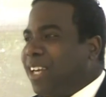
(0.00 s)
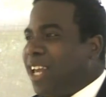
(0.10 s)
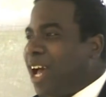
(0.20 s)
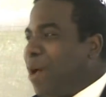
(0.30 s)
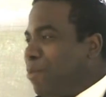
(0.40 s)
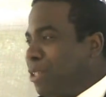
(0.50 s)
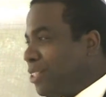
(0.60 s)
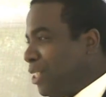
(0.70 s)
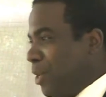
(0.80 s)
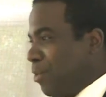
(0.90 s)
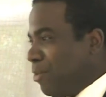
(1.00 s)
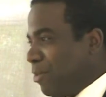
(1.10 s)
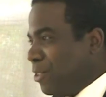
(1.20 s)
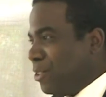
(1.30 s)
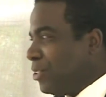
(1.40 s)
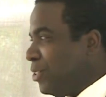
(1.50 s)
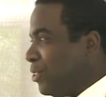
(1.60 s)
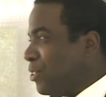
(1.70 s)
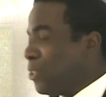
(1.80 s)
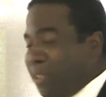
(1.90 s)
and I'm asleep,
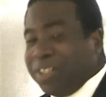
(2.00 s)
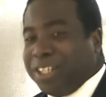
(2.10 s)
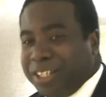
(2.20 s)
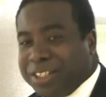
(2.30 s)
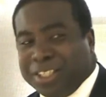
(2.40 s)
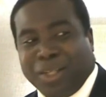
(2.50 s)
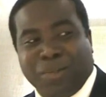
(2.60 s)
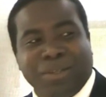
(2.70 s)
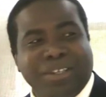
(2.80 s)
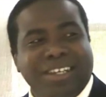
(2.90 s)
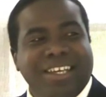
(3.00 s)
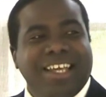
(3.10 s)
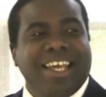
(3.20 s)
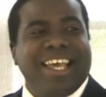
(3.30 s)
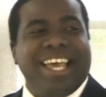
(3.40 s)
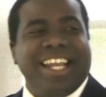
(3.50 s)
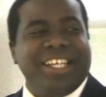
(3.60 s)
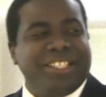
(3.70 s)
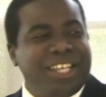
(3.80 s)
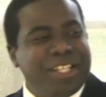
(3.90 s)
certainly asleep, and
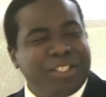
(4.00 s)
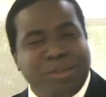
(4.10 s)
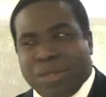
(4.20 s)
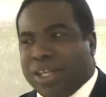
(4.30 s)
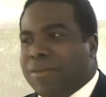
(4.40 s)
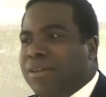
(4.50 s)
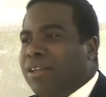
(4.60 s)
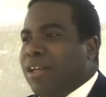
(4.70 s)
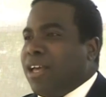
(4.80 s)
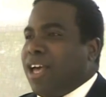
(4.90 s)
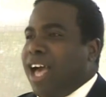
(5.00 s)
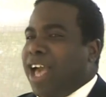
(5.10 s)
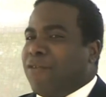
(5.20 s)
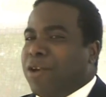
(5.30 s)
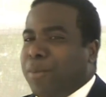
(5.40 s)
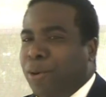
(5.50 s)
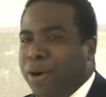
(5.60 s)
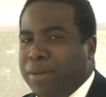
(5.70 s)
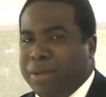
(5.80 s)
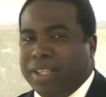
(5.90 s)
he says to me, "I have an
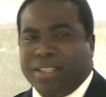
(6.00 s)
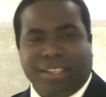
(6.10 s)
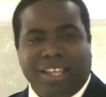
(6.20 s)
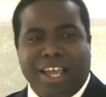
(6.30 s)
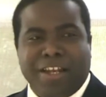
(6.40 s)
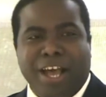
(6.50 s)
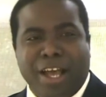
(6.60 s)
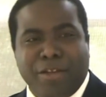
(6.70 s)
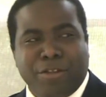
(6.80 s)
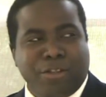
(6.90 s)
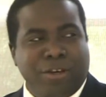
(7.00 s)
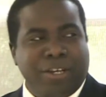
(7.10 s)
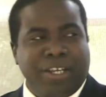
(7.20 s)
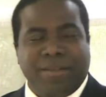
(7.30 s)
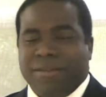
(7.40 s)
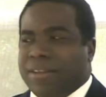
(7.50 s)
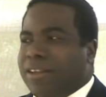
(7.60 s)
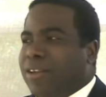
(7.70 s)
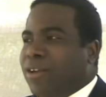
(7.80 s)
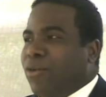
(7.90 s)
appointment at 9:30.
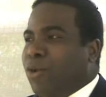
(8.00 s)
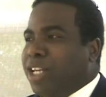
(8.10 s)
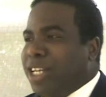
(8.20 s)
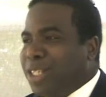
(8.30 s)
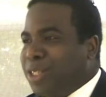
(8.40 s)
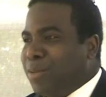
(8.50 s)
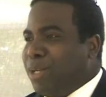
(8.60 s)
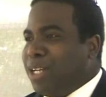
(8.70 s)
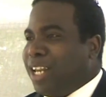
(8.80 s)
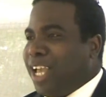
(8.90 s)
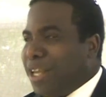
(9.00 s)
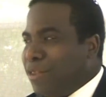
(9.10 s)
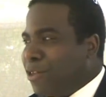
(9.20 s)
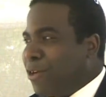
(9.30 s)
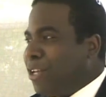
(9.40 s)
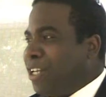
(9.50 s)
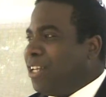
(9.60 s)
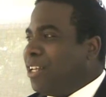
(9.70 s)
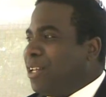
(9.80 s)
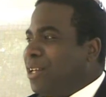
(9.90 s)
We need to meet at
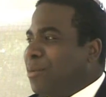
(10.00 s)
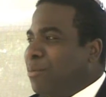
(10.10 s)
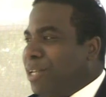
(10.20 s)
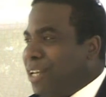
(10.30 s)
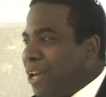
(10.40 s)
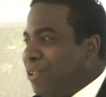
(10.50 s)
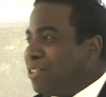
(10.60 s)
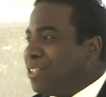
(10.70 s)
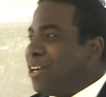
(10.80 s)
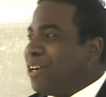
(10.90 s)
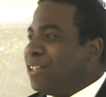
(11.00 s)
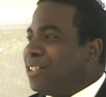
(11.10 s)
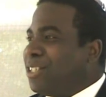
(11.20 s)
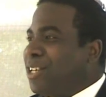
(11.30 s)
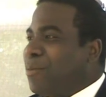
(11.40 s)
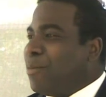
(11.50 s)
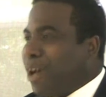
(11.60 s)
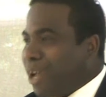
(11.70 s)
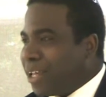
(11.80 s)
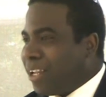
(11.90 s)
8:30. Be downstairs in
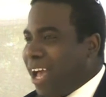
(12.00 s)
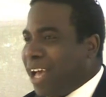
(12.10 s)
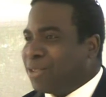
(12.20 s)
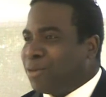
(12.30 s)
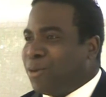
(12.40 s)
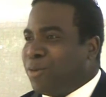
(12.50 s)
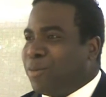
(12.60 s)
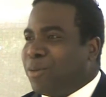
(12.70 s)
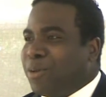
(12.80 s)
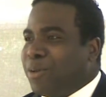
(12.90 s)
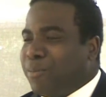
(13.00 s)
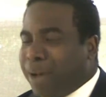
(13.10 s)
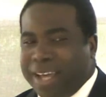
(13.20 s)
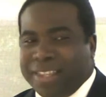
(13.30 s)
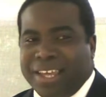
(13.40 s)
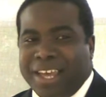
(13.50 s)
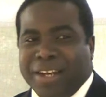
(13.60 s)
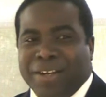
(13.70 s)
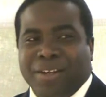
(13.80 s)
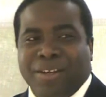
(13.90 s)
my classroom by
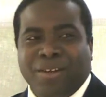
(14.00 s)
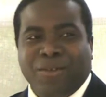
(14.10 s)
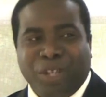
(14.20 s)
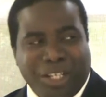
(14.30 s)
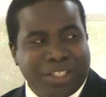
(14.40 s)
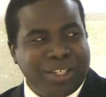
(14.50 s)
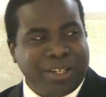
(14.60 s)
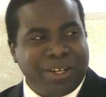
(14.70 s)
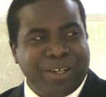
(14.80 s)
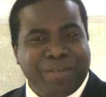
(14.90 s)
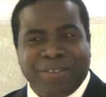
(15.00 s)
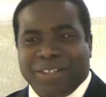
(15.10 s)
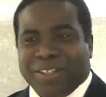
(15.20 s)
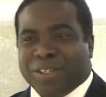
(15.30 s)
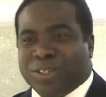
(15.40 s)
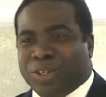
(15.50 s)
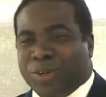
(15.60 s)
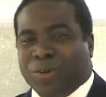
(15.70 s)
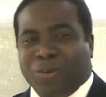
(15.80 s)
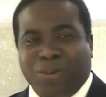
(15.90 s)
then. We need to learn."
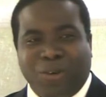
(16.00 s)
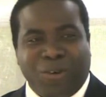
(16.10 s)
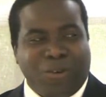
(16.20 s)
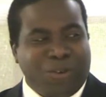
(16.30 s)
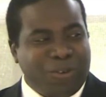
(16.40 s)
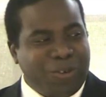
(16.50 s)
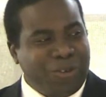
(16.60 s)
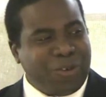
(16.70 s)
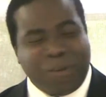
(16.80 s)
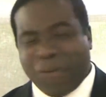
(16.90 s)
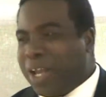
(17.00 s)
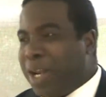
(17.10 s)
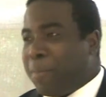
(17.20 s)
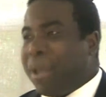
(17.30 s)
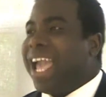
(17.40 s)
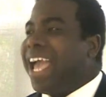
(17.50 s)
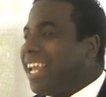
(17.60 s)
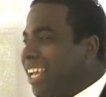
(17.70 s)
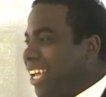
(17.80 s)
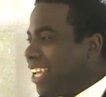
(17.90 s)
So. In a
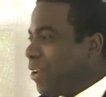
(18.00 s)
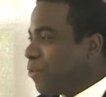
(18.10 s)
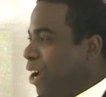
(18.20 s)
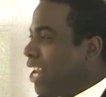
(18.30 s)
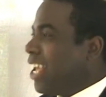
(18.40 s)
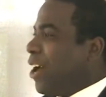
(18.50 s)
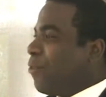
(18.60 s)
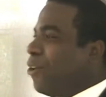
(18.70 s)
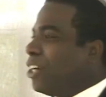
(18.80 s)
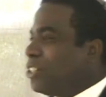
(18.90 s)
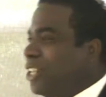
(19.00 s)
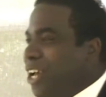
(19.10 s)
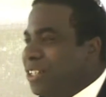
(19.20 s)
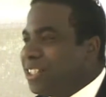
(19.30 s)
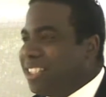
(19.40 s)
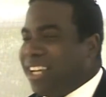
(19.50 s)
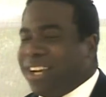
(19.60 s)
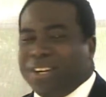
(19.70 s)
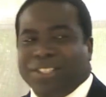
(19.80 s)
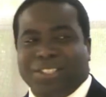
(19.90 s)
panic, I get ready. I rush
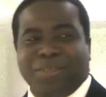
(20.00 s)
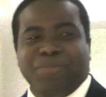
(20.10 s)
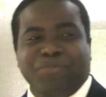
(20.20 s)
downstairs